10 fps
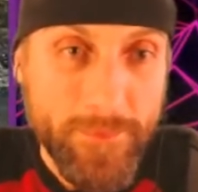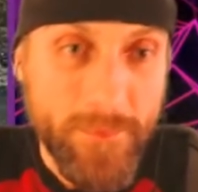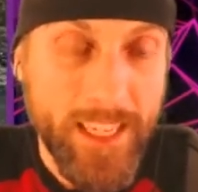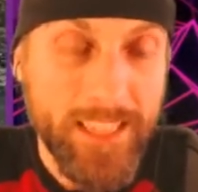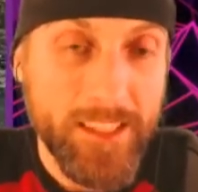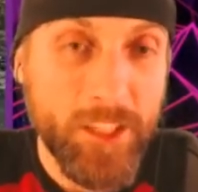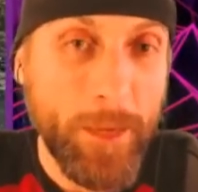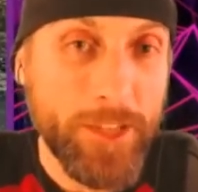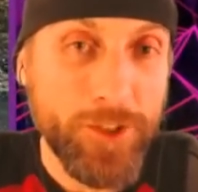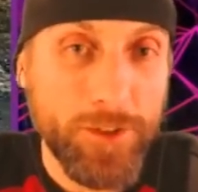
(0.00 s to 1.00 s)
It's a
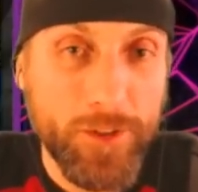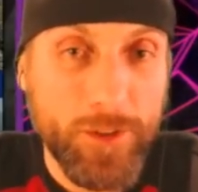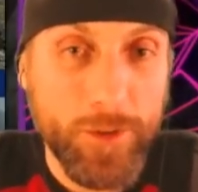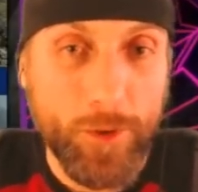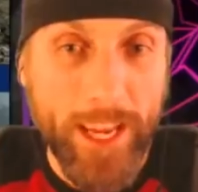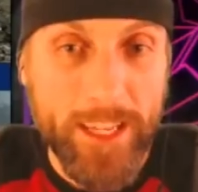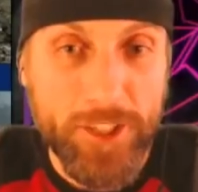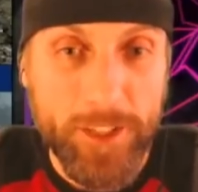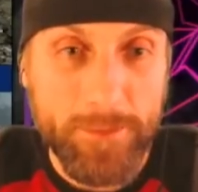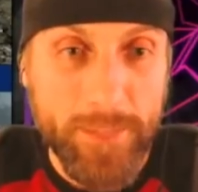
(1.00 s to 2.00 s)
special little
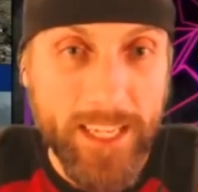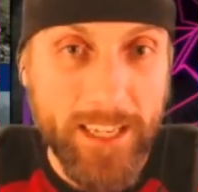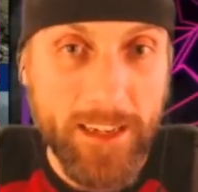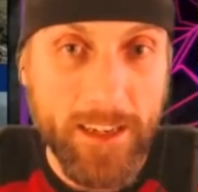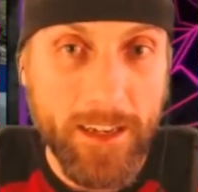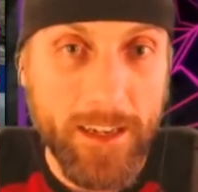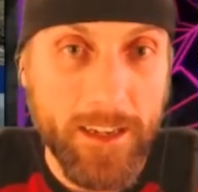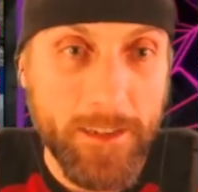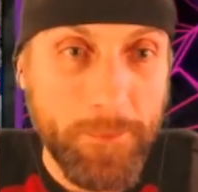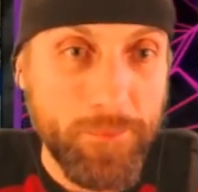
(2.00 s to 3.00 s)
location in,
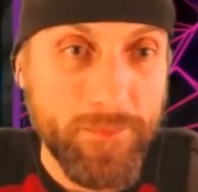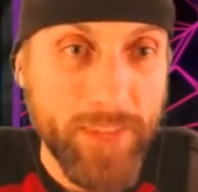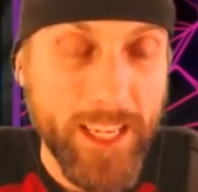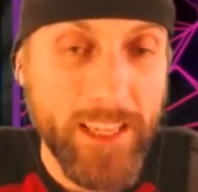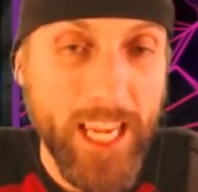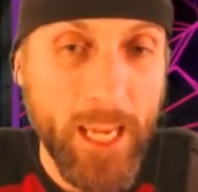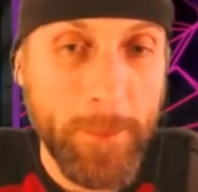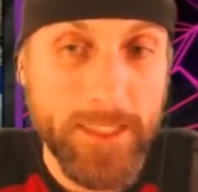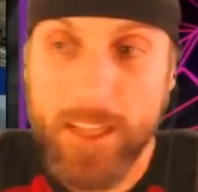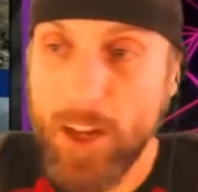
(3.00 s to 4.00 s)
uh, in the game
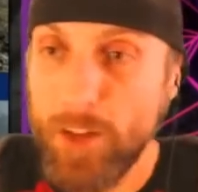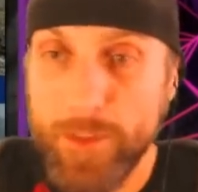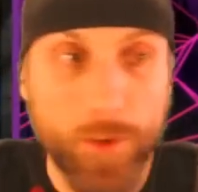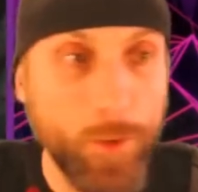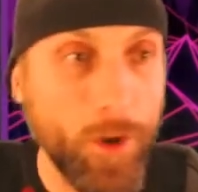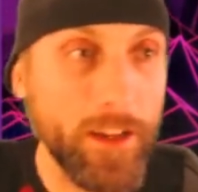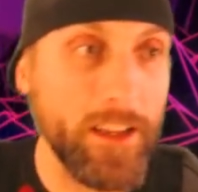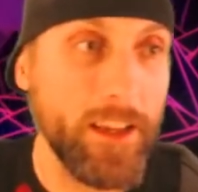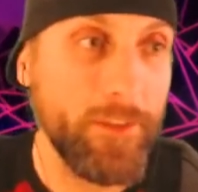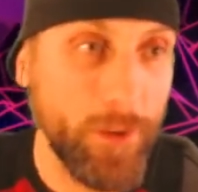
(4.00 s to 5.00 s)
itself. If you want,
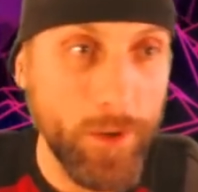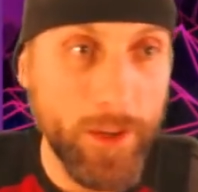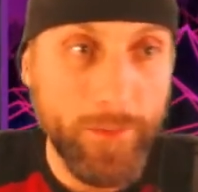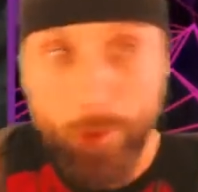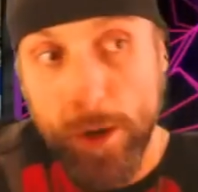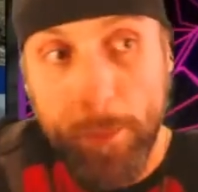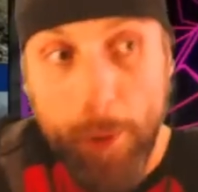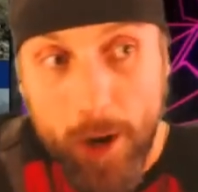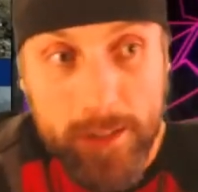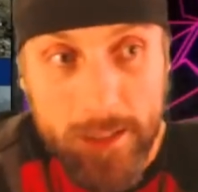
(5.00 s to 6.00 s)
if you if you want to
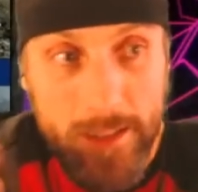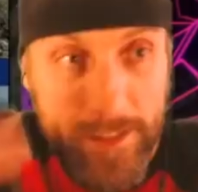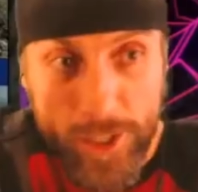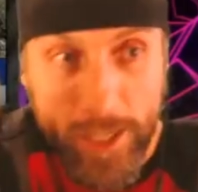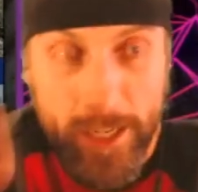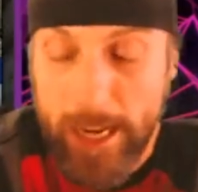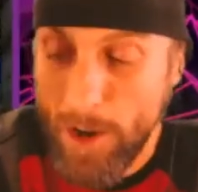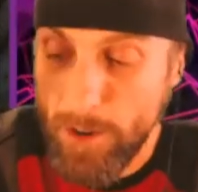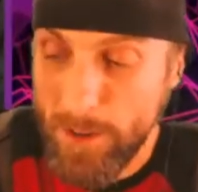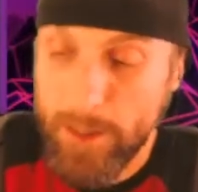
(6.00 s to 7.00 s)
pause it and check it
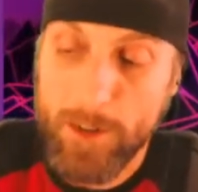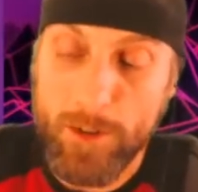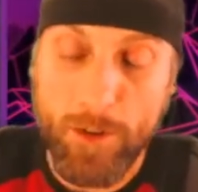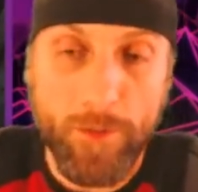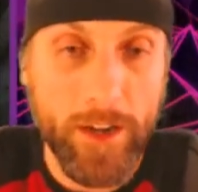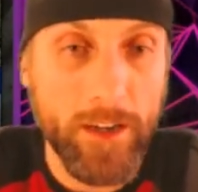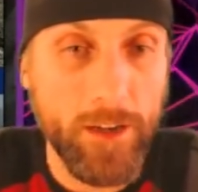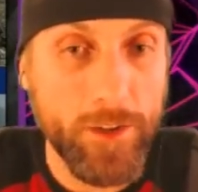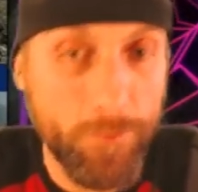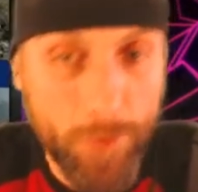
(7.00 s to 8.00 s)
out and, you know, go find
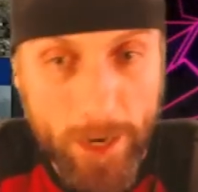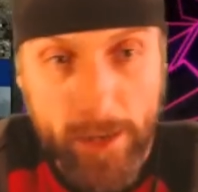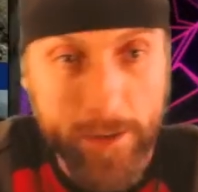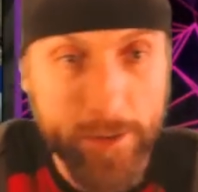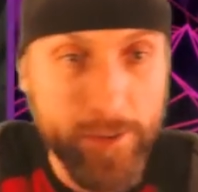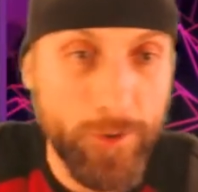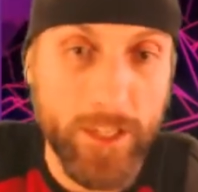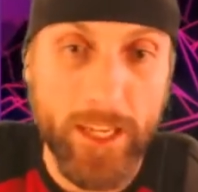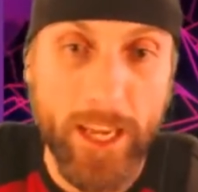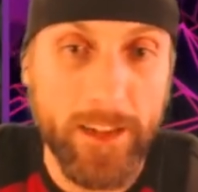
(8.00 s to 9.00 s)
it right here, you
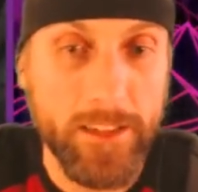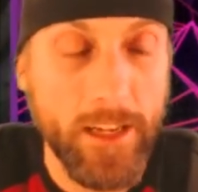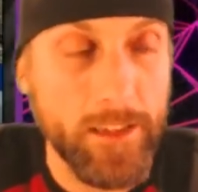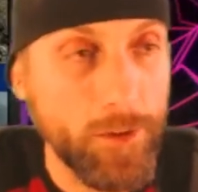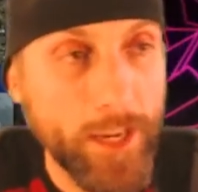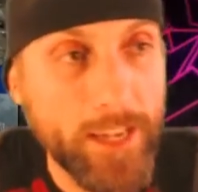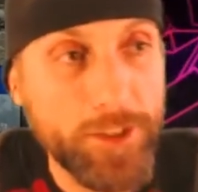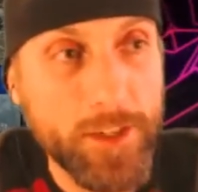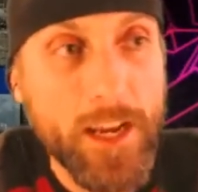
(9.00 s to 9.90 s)
totally can. It's got the location,